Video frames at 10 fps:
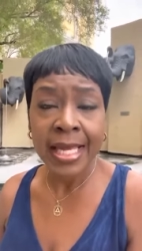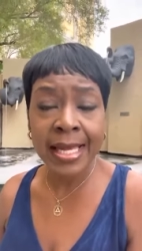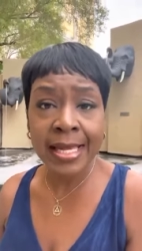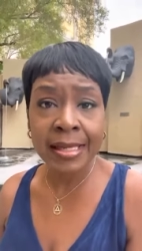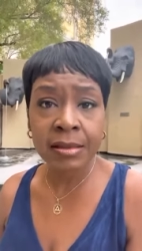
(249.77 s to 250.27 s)

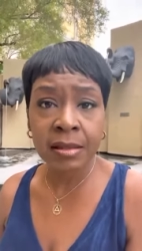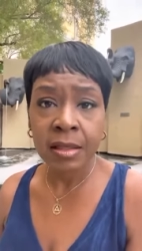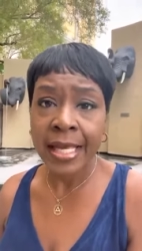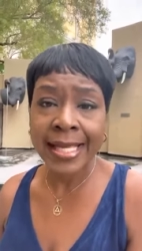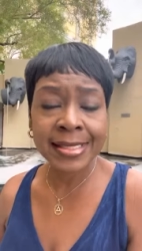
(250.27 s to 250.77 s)
And
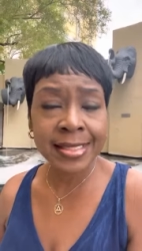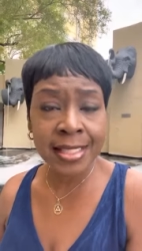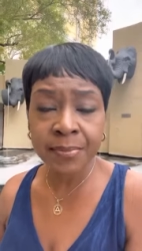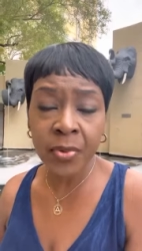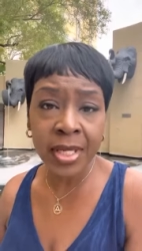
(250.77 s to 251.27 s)
at
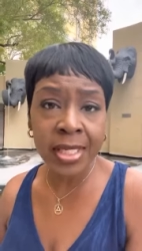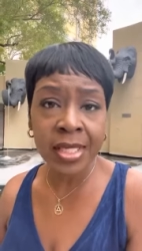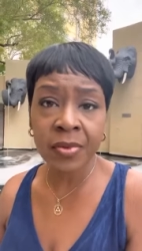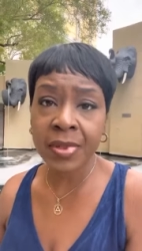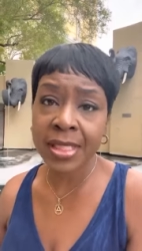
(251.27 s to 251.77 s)
some point
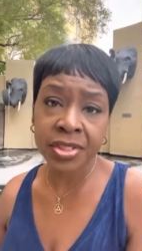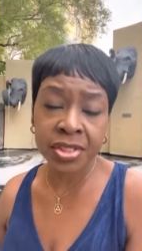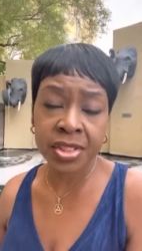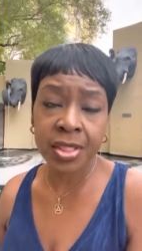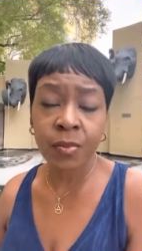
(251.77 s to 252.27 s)
in the
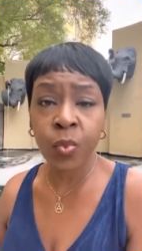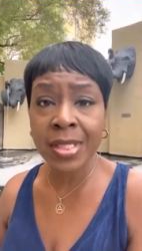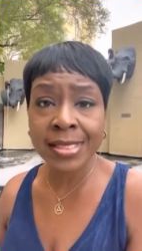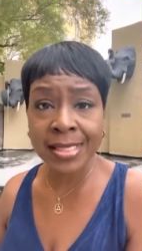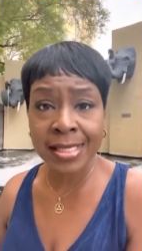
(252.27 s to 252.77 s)
relationship,
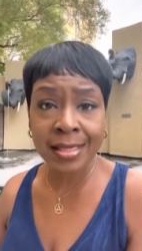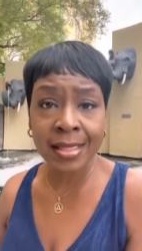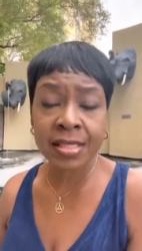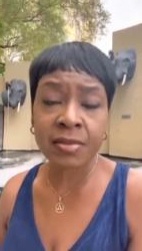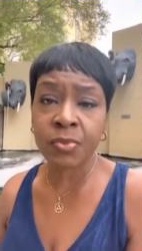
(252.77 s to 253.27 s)
once it
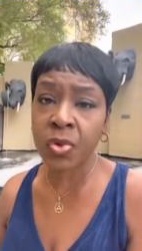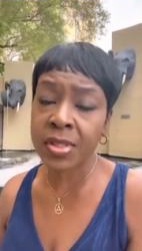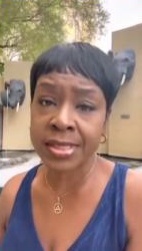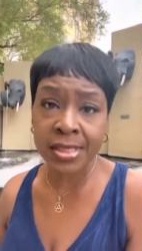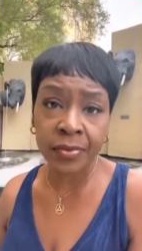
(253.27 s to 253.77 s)
gets more
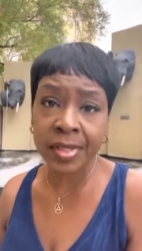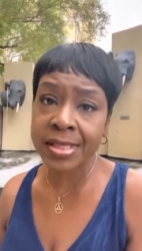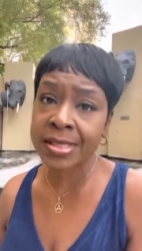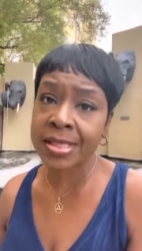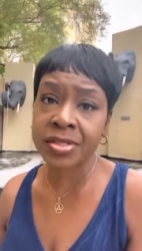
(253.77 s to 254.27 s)

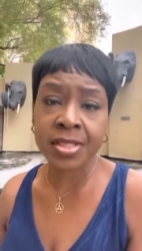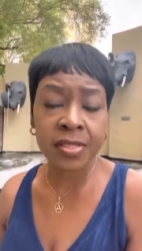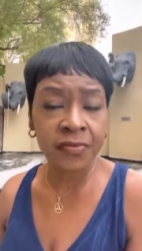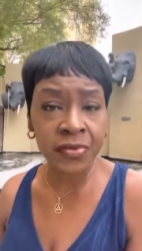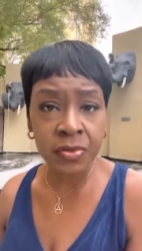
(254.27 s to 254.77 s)
serious than
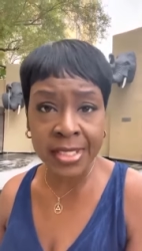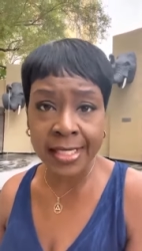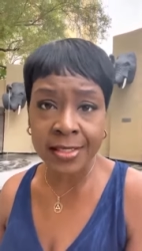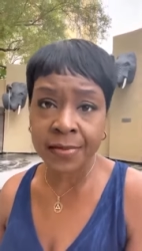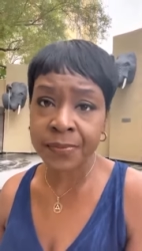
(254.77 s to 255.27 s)
just a few
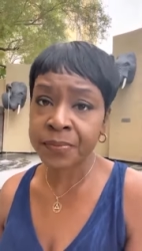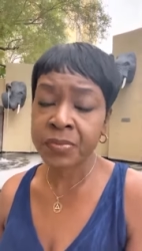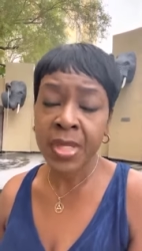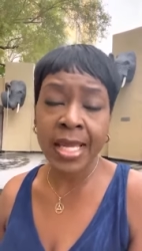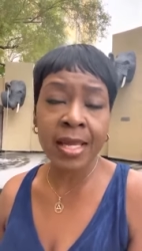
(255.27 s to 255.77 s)
dates,
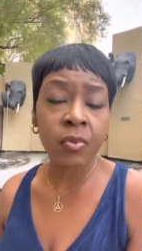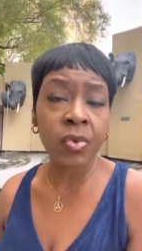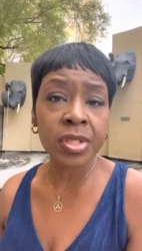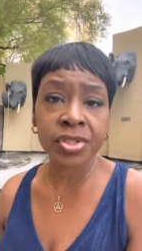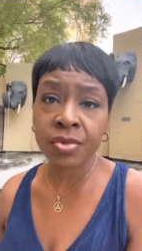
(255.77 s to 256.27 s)
and
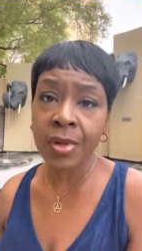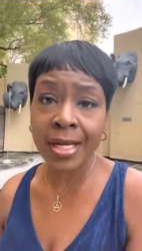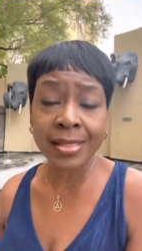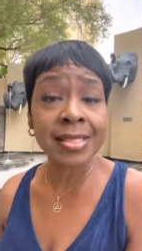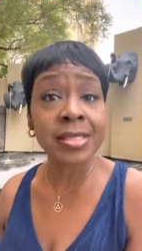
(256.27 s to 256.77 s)
once you
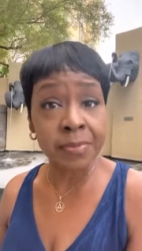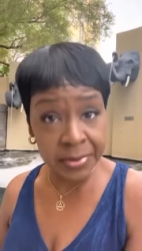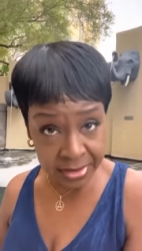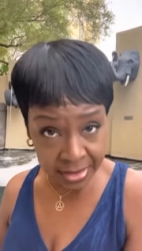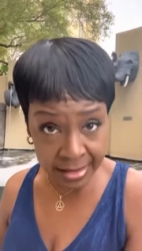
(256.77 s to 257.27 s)
are
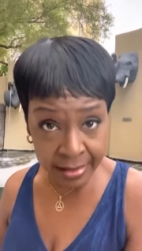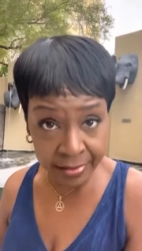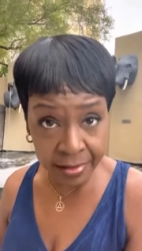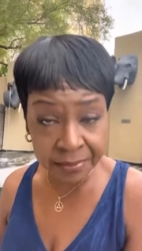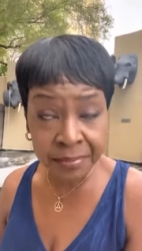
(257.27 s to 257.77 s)
sleeping
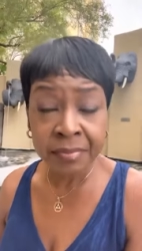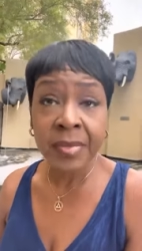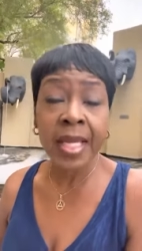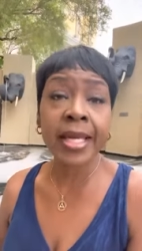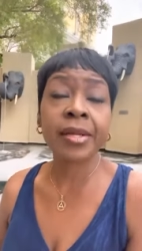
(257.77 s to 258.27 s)
together,
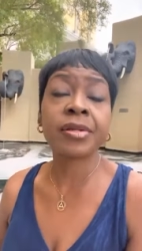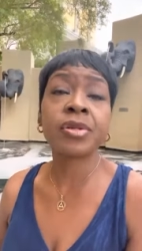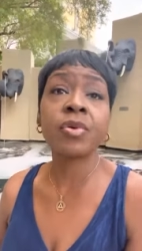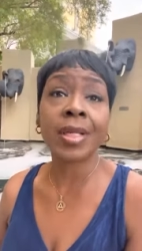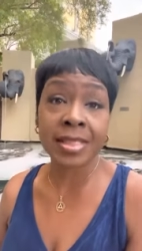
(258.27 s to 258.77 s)
and
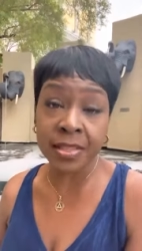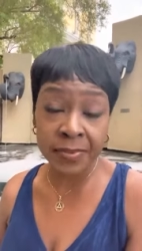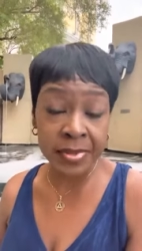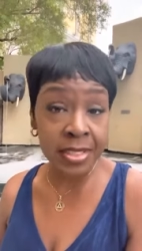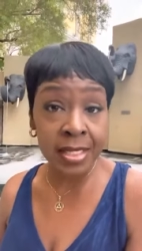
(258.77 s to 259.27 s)
you are
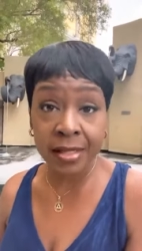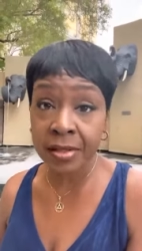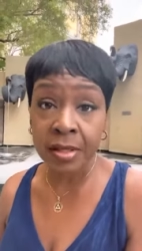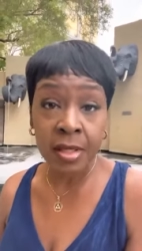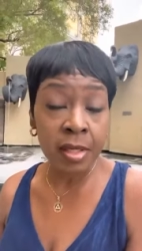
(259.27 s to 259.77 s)
sleeping
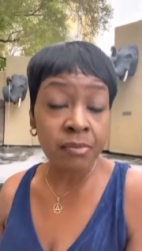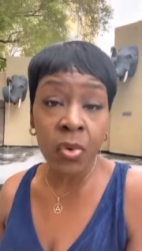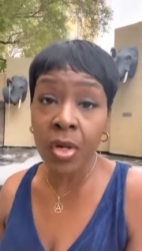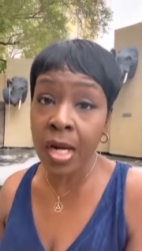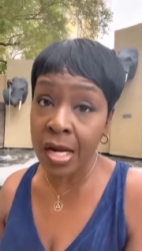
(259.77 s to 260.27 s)
together
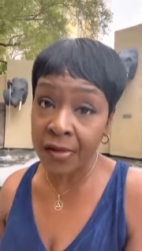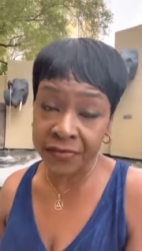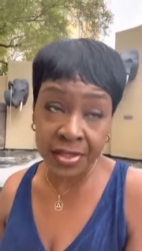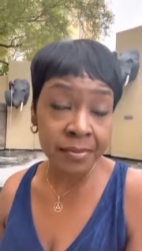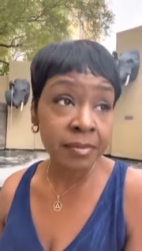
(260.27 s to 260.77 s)
more
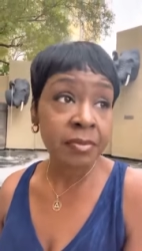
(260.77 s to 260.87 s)
often,